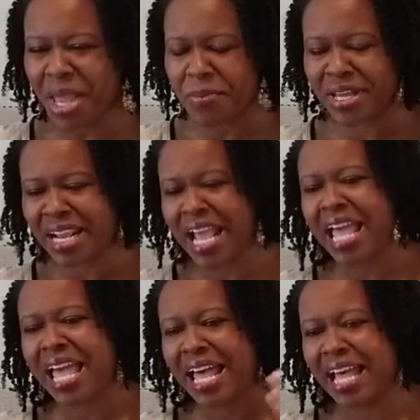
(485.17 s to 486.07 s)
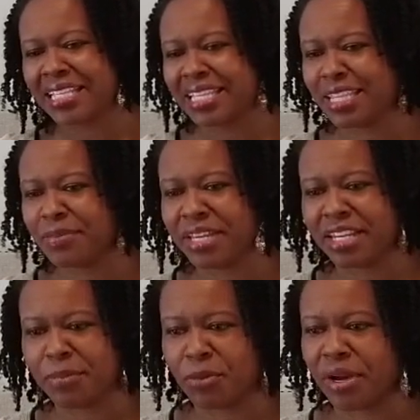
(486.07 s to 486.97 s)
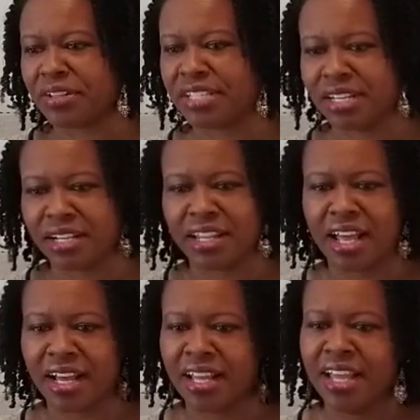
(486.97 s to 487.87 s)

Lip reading: But I see them getting up around 10 o'clock.